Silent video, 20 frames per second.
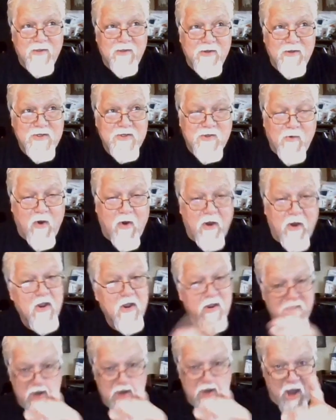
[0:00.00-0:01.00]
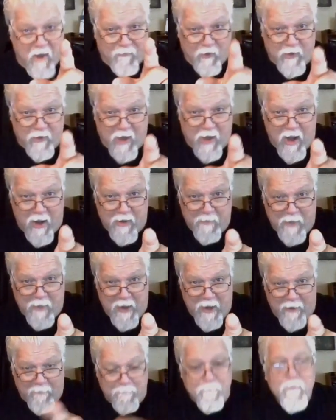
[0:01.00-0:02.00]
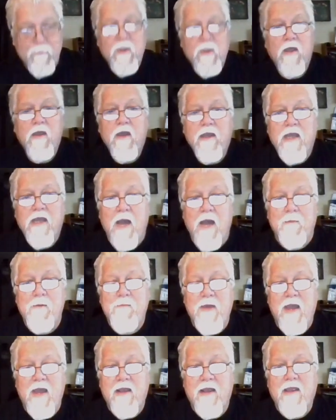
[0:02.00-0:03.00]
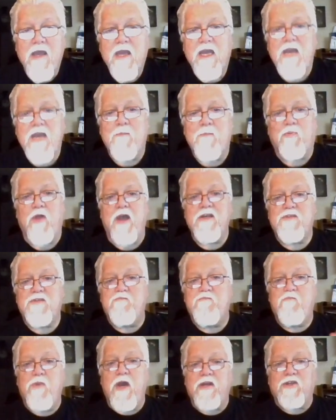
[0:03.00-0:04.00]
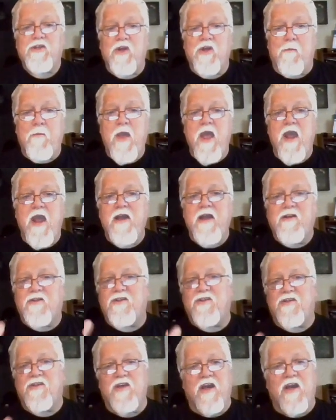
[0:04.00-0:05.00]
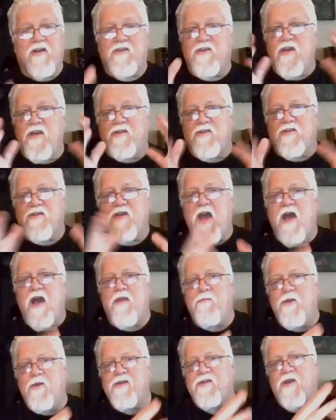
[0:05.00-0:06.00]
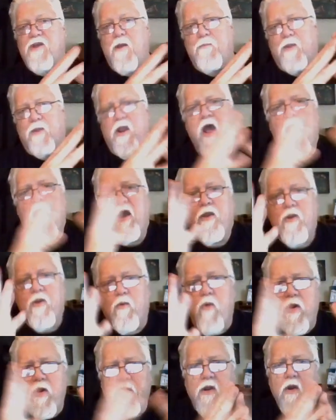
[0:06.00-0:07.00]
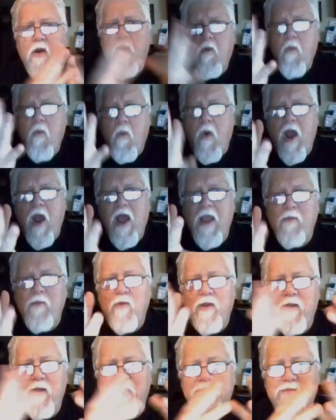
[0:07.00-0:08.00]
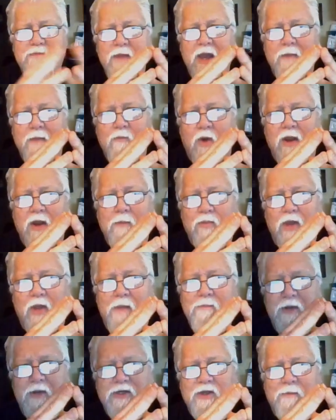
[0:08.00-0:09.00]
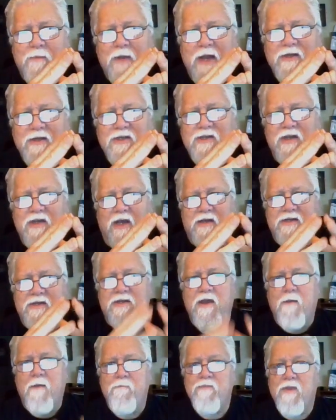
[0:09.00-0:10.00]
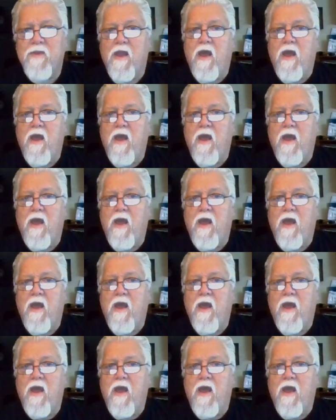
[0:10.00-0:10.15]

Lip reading: the destroyer, never count him out. Coming back, he plays bishop h6. This has got to be something. You're wondering, why would this man want to play bishop h6?